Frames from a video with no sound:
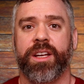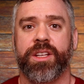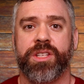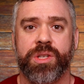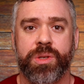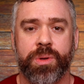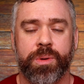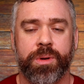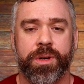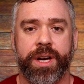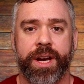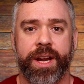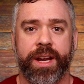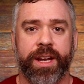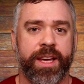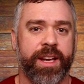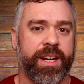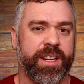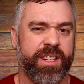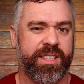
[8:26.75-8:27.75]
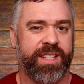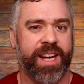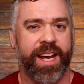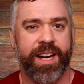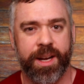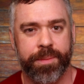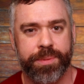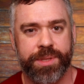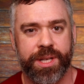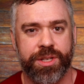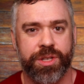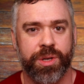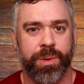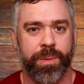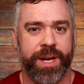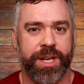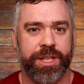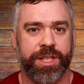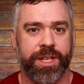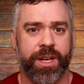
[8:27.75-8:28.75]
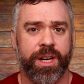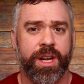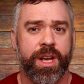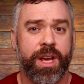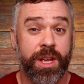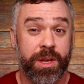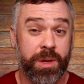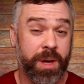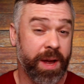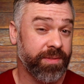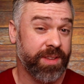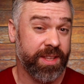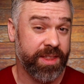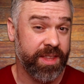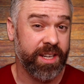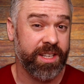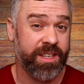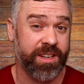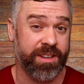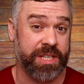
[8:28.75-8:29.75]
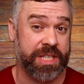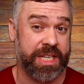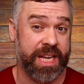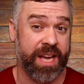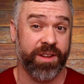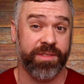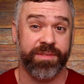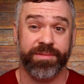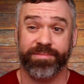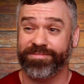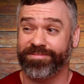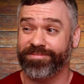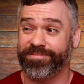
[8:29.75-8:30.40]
a story in a stand-up situation, you have to think to yourself,